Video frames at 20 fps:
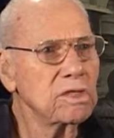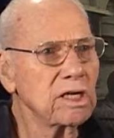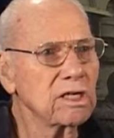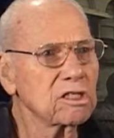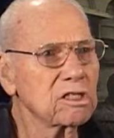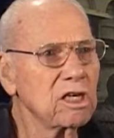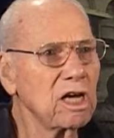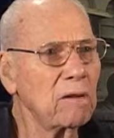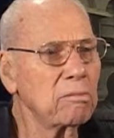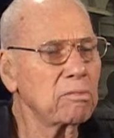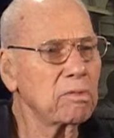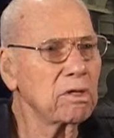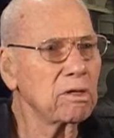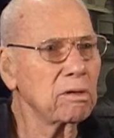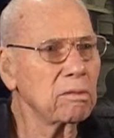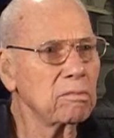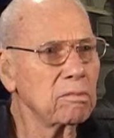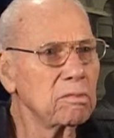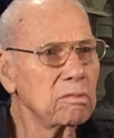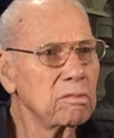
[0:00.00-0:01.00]
except
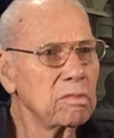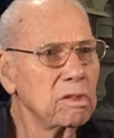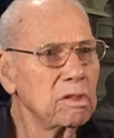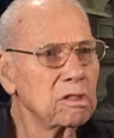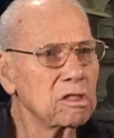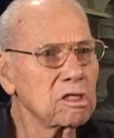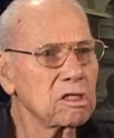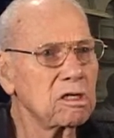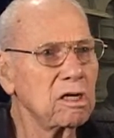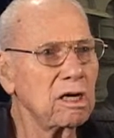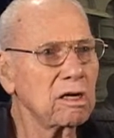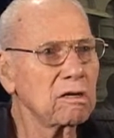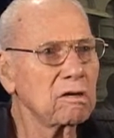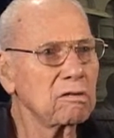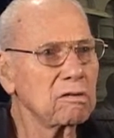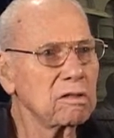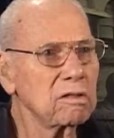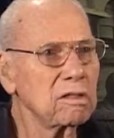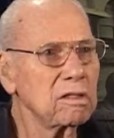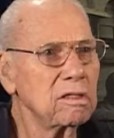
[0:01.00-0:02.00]
the stick,
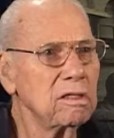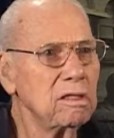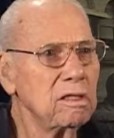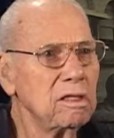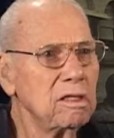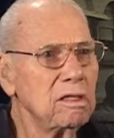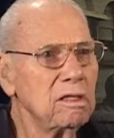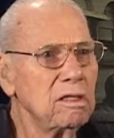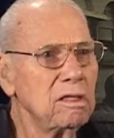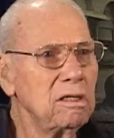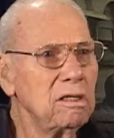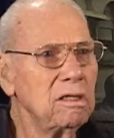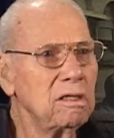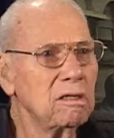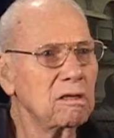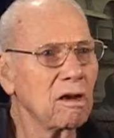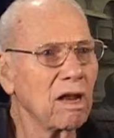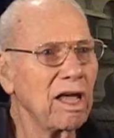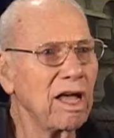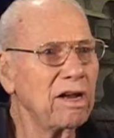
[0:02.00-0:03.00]

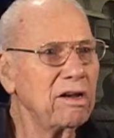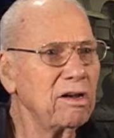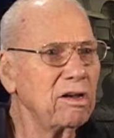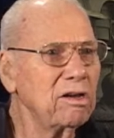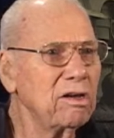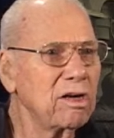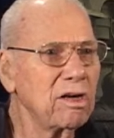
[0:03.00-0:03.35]
landing